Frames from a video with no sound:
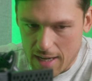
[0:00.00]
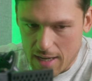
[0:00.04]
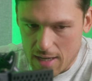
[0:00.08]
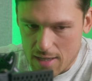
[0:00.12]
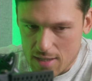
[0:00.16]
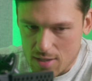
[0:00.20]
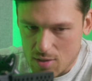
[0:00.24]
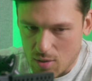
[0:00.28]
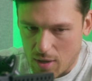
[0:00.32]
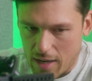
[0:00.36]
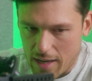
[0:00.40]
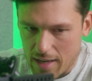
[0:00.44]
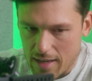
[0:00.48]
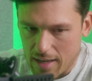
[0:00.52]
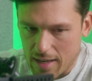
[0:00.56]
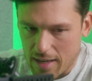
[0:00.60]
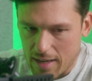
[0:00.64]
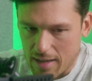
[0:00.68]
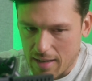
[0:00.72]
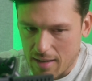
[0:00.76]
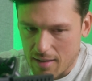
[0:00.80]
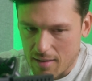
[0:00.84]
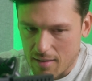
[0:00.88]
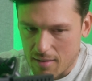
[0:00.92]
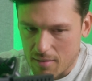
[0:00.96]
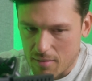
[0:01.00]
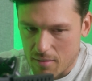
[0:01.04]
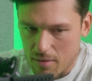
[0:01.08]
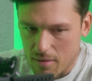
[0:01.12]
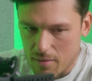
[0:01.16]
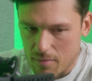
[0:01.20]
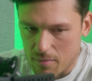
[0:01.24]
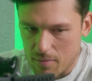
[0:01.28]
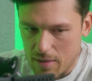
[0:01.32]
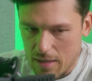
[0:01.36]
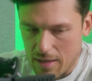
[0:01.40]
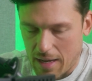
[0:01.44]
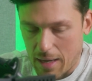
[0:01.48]
So I
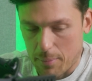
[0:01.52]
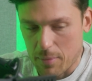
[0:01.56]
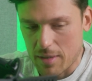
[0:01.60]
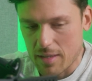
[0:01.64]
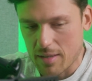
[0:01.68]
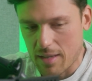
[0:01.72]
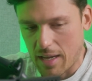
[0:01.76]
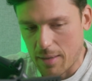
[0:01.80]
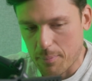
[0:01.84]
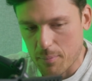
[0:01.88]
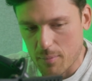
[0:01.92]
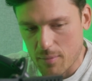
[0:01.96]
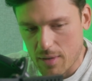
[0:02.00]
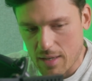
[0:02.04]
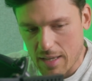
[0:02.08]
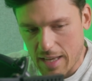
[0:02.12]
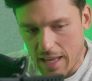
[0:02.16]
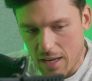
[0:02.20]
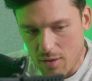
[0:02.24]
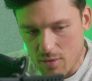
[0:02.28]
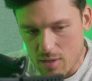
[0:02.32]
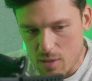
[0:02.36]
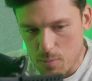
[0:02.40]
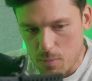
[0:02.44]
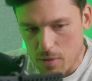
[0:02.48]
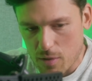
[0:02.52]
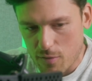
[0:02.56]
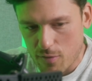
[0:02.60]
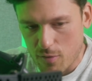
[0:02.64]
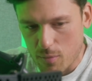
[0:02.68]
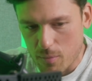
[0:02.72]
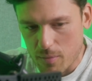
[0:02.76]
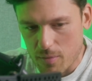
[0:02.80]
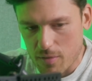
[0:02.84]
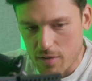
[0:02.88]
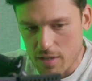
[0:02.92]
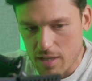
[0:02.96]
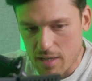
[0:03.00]
cannot speak
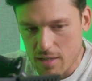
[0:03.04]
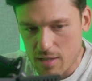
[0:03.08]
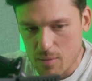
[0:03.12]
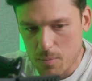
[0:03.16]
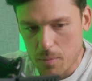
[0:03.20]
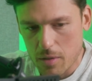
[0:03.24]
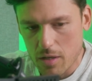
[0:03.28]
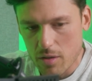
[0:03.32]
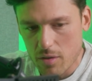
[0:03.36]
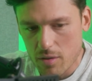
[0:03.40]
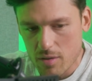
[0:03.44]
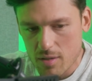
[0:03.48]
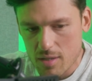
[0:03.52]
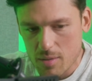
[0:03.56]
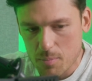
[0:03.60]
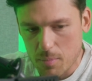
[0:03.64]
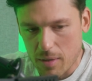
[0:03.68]
from the experience,